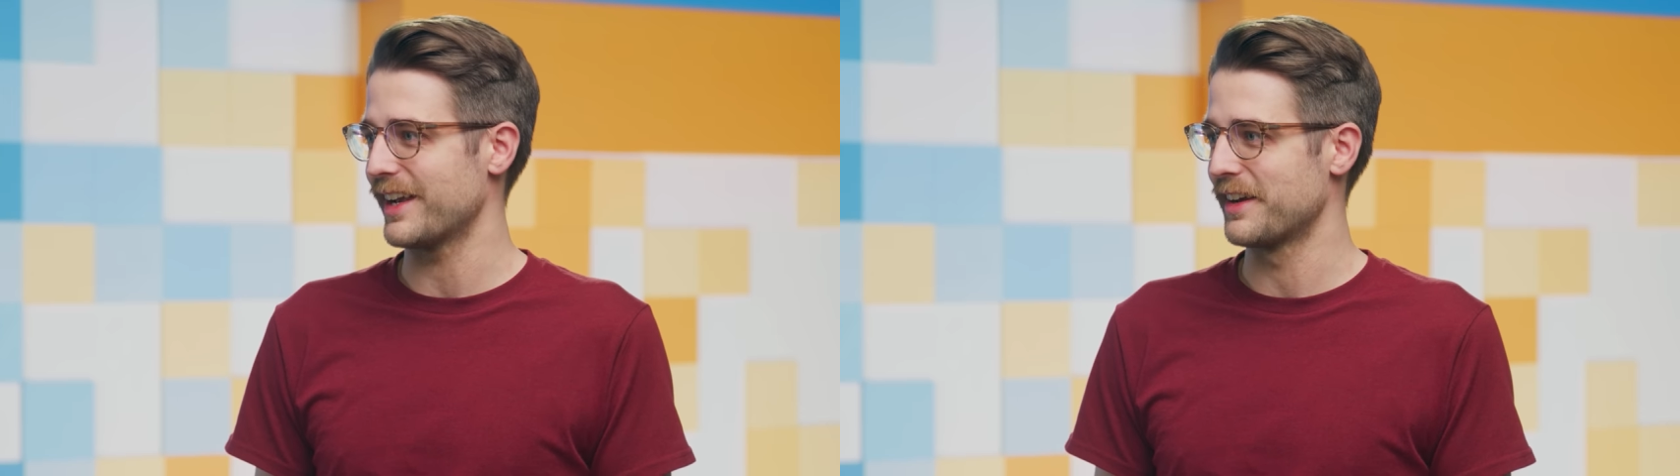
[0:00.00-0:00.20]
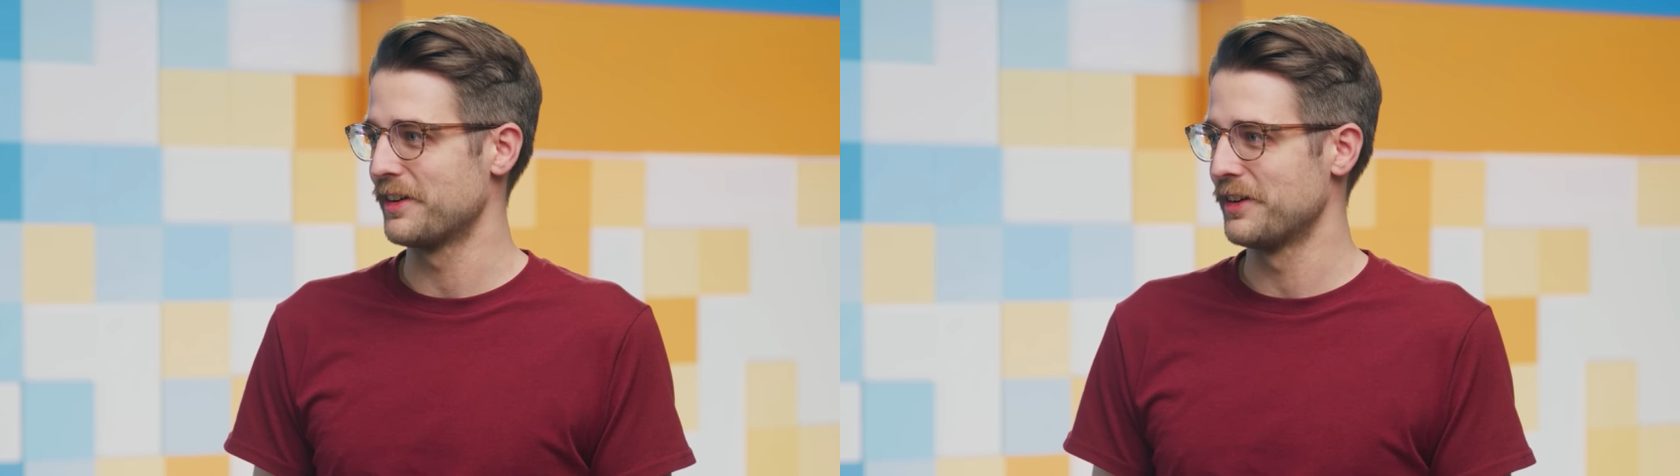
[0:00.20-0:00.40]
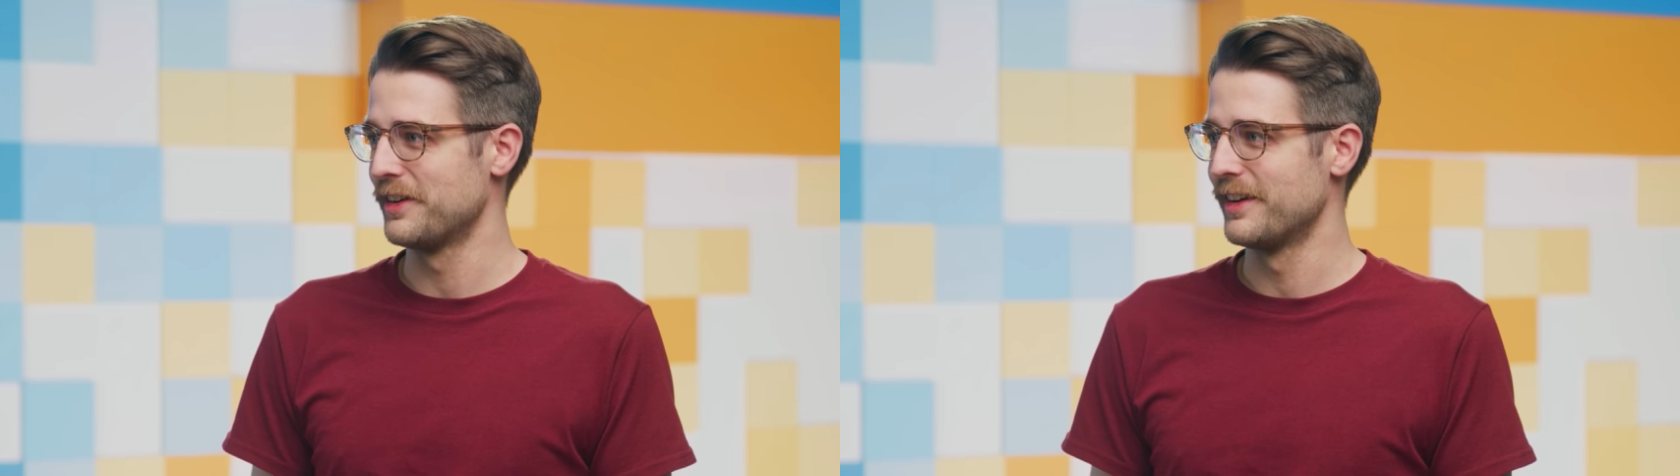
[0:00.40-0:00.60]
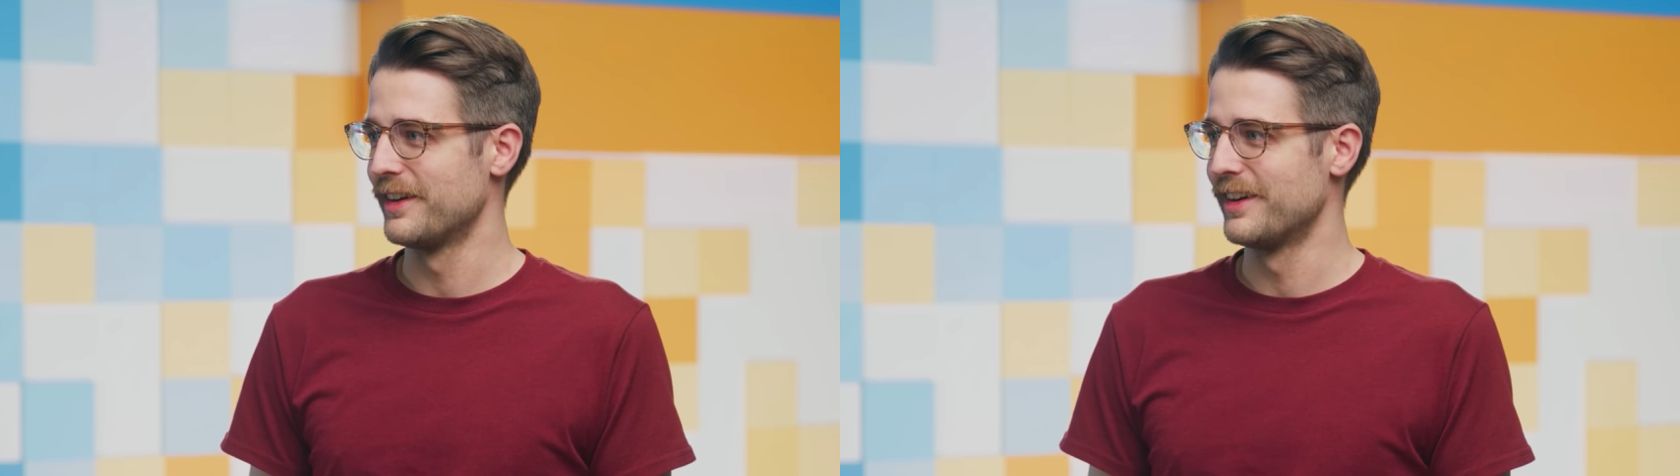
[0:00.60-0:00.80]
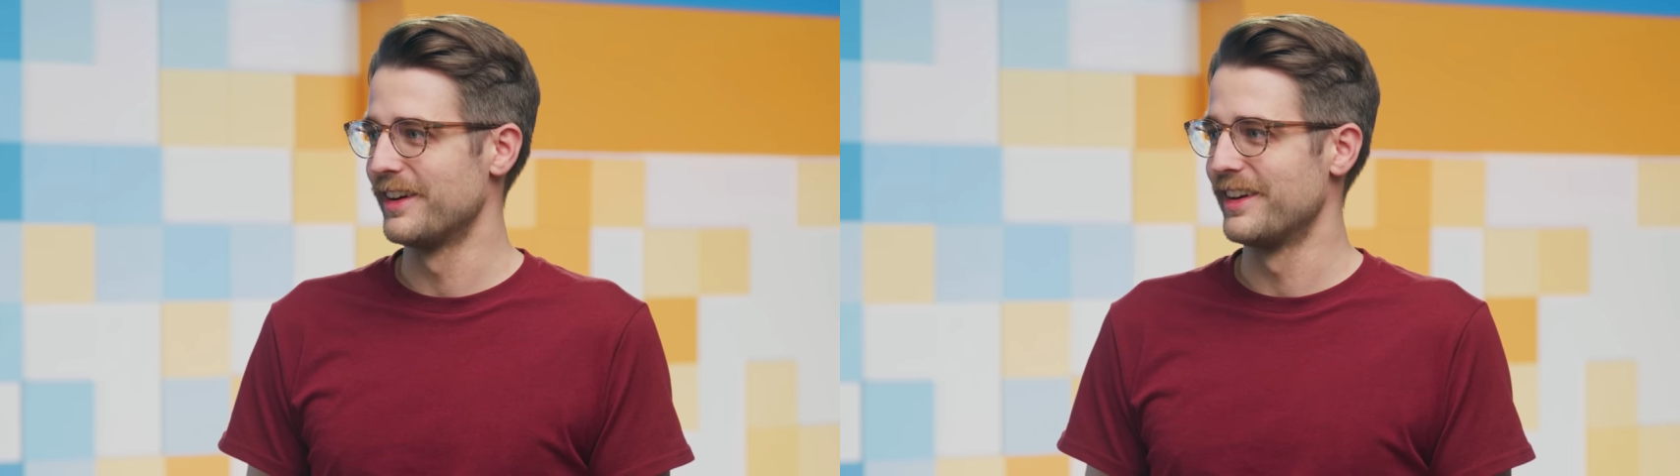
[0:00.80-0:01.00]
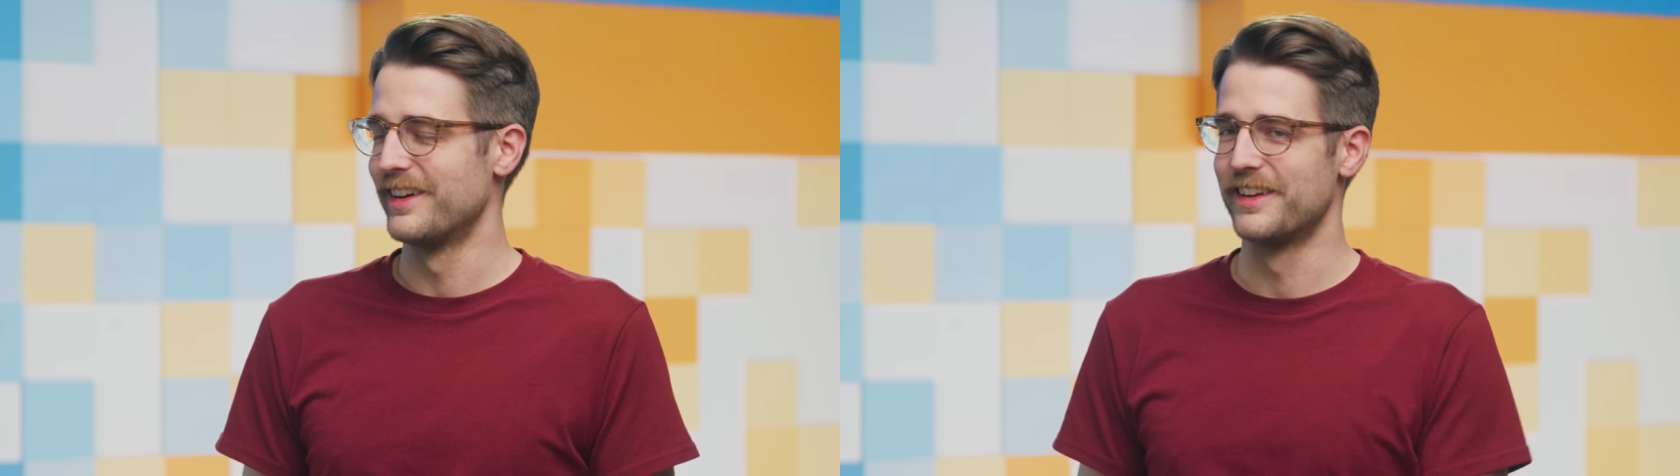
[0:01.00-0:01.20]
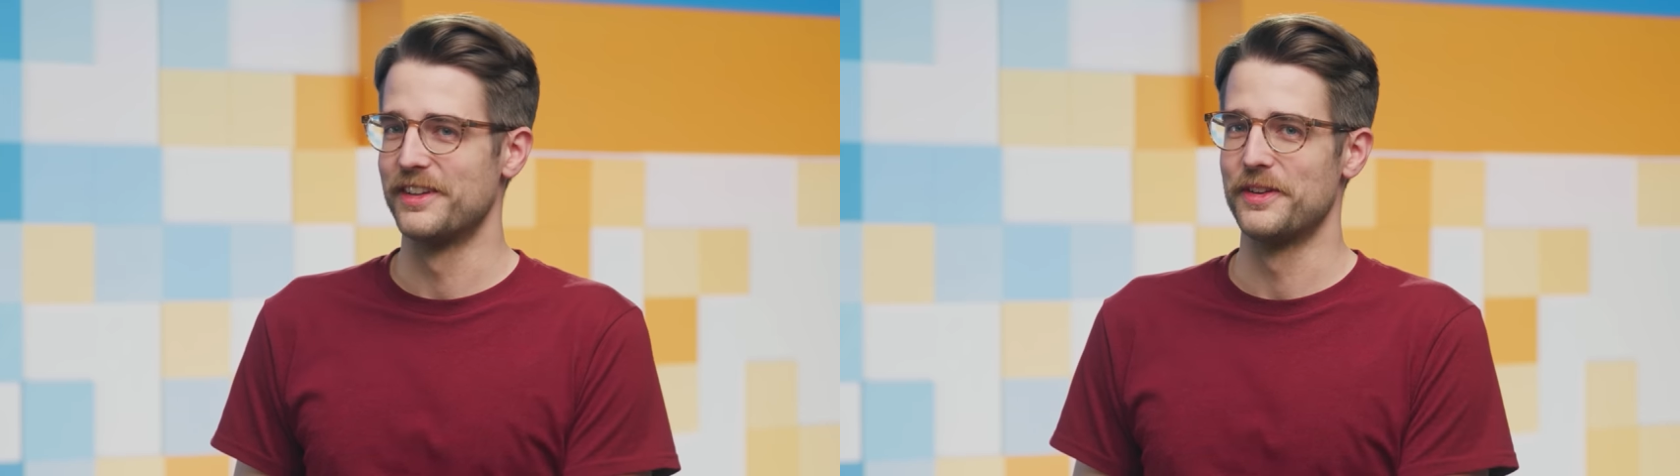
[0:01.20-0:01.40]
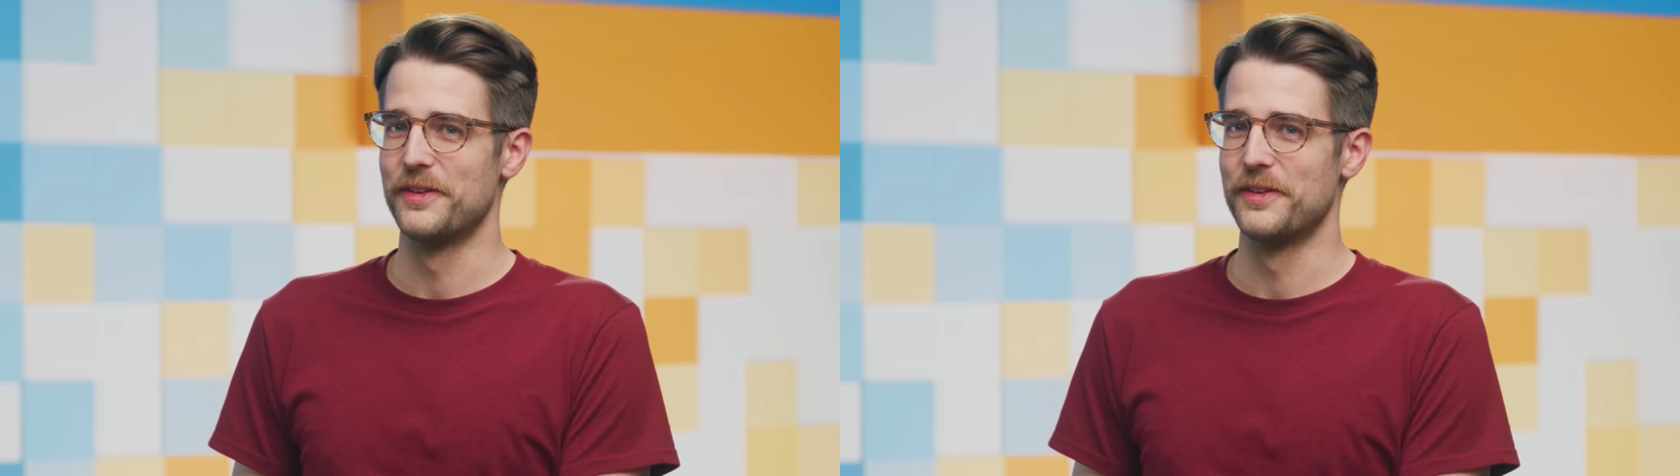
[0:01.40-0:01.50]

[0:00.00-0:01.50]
Like Peter Dinklage.